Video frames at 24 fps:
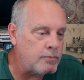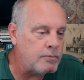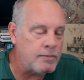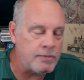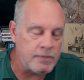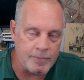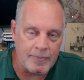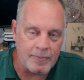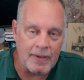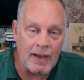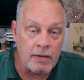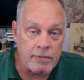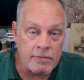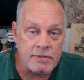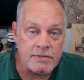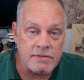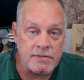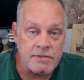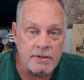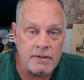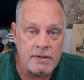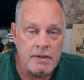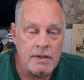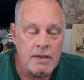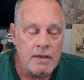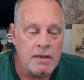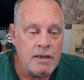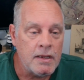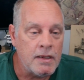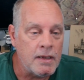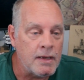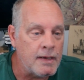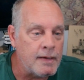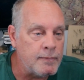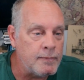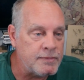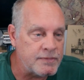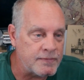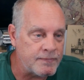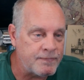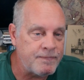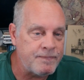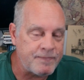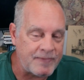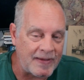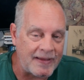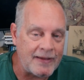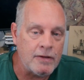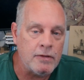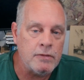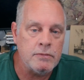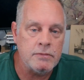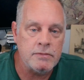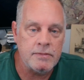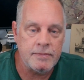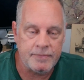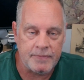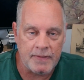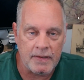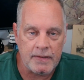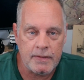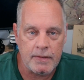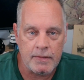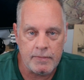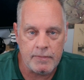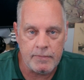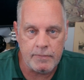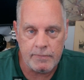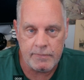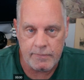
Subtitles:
democracy was a failed fucking